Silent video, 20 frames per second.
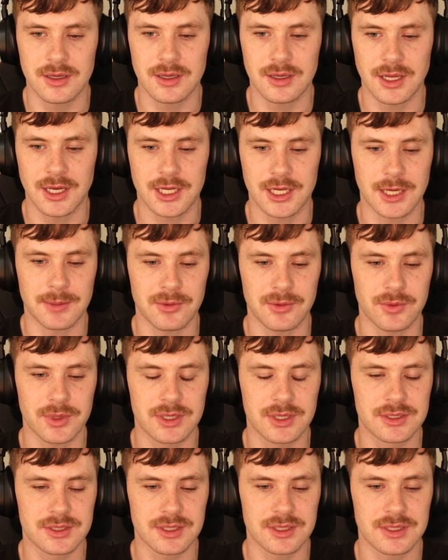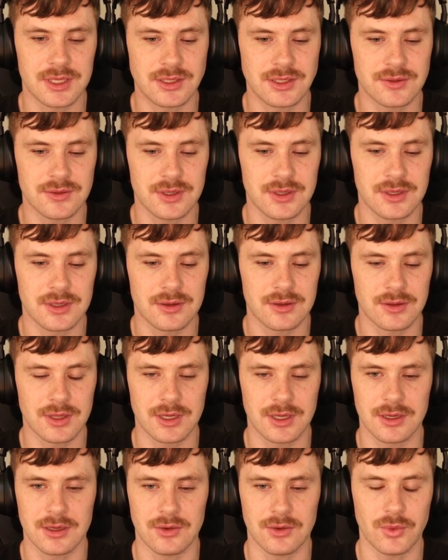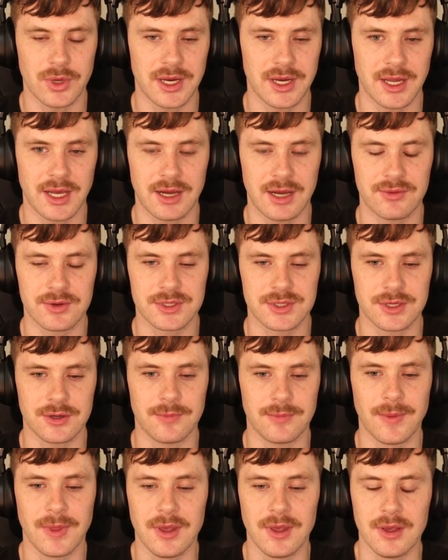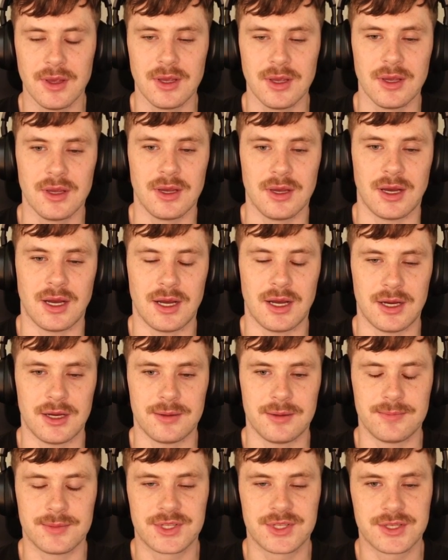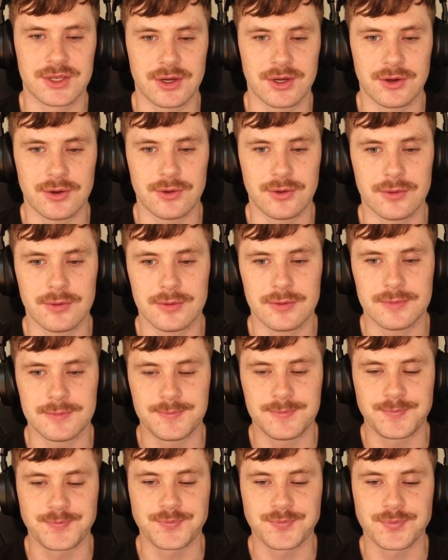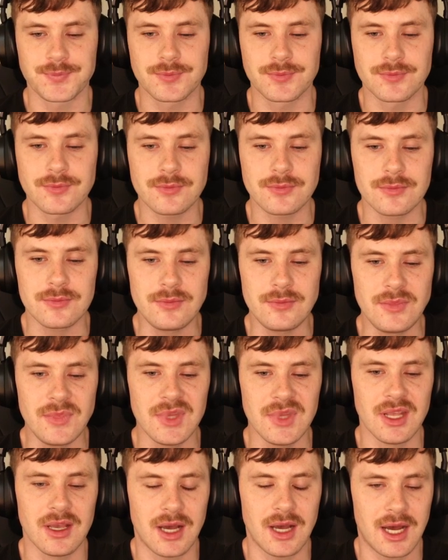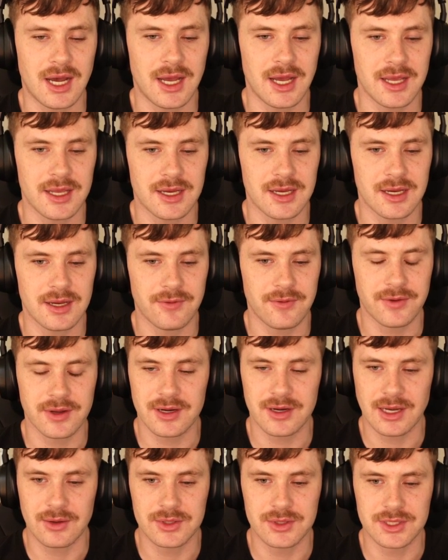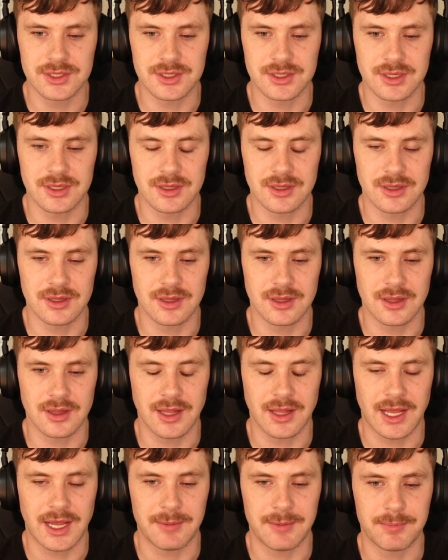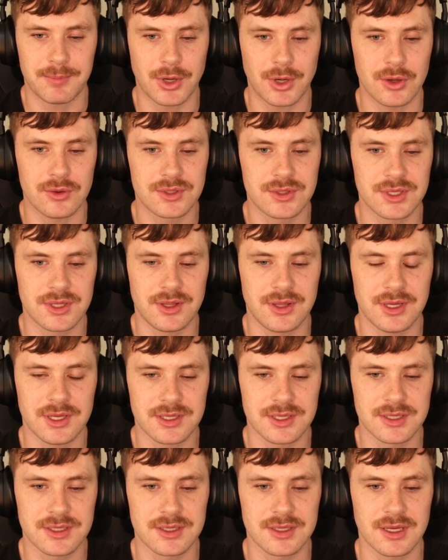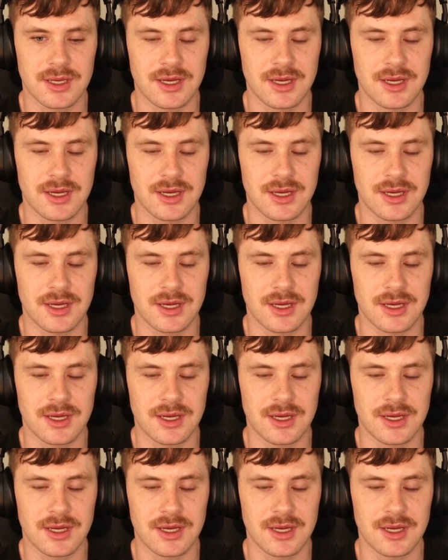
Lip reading: a couple weeks, essentially, like a week and a half or so. So I figured I would just post this